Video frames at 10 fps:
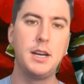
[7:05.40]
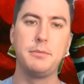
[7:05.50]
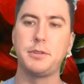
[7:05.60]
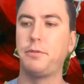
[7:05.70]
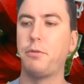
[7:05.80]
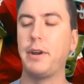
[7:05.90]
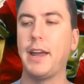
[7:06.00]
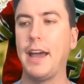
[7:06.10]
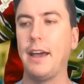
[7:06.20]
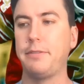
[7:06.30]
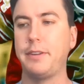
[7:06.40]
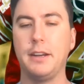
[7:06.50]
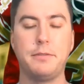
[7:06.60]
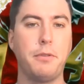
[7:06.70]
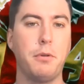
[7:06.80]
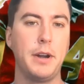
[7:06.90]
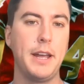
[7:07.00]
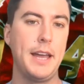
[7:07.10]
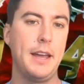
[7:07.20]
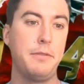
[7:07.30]
So 4.5 and
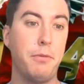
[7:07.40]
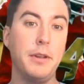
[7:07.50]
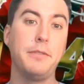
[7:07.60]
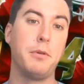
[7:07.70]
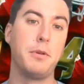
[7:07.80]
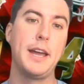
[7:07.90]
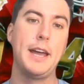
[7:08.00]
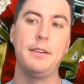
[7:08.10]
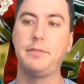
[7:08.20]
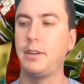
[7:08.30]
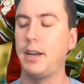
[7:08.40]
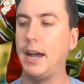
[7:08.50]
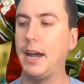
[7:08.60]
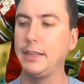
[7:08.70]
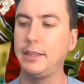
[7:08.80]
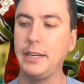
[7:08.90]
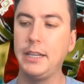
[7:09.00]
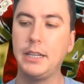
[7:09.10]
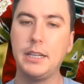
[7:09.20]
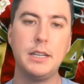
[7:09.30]
4.5, 44.5. I
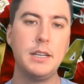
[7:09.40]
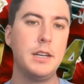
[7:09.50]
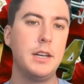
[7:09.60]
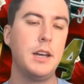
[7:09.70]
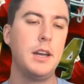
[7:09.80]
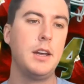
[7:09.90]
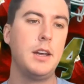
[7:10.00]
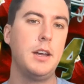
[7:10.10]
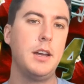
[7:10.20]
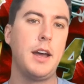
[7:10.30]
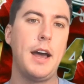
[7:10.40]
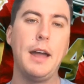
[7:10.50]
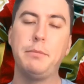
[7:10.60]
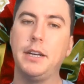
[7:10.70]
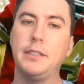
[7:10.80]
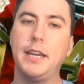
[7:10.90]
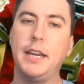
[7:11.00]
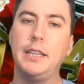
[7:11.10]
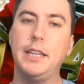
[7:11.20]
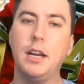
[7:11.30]
think I'm going to
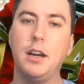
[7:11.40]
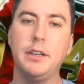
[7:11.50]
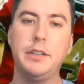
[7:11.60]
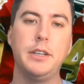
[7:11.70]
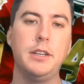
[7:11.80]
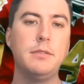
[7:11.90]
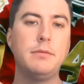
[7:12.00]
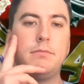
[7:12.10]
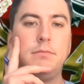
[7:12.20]
take the under.